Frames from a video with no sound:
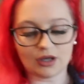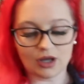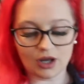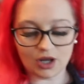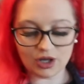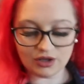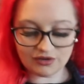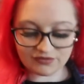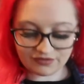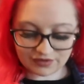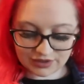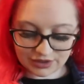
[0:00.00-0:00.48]

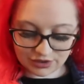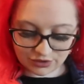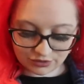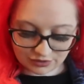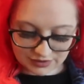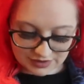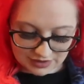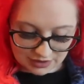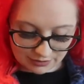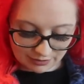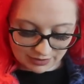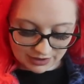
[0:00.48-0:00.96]
hopefully you'll
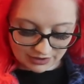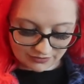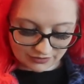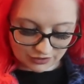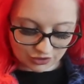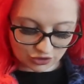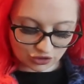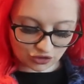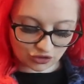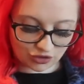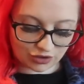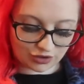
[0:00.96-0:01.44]
see better in
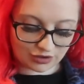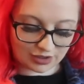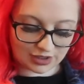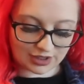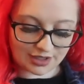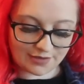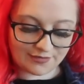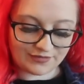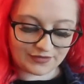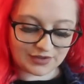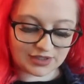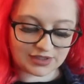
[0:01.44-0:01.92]
the trial
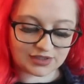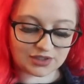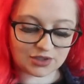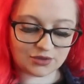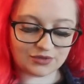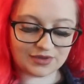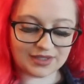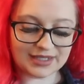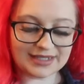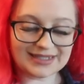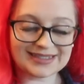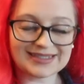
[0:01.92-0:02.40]
clip. So
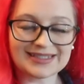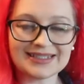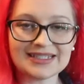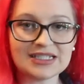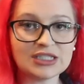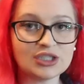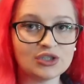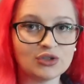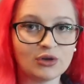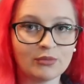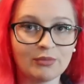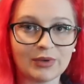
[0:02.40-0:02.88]
this
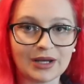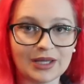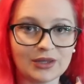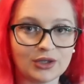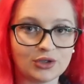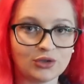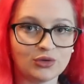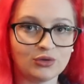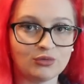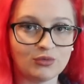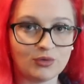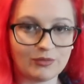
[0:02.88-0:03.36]
is not by the
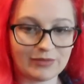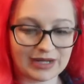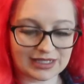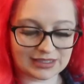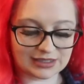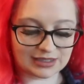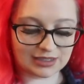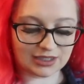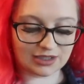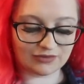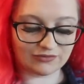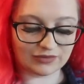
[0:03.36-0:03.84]
normal
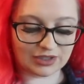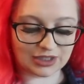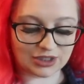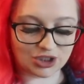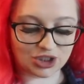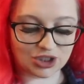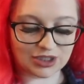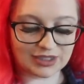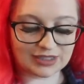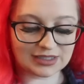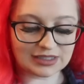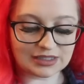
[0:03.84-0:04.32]
Matalan
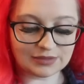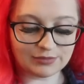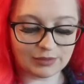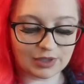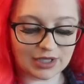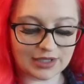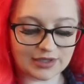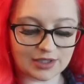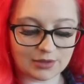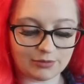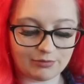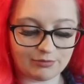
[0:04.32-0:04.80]
range. This is
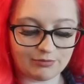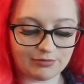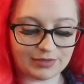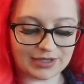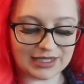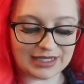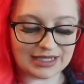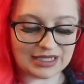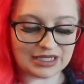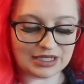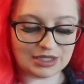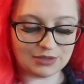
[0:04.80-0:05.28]
by the
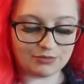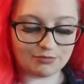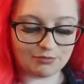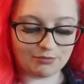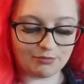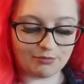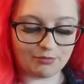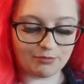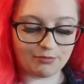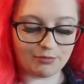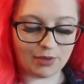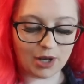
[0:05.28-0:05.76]
Be
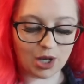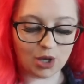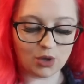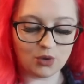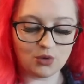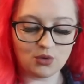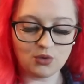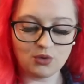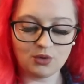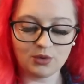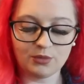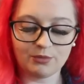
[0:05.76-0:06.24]

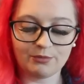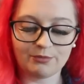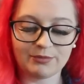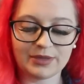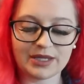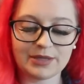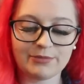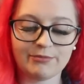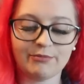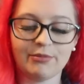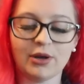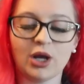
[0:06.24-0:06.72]
Beau,
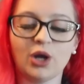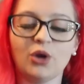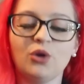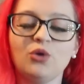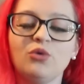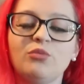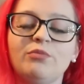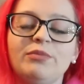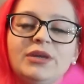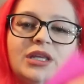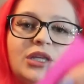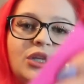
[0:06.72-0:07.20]
Be Beau,
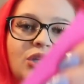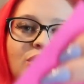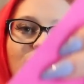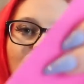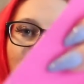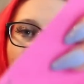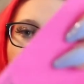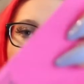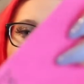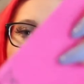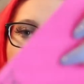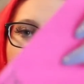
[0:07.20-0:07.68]
Be
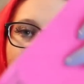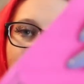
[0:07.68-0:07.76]
You.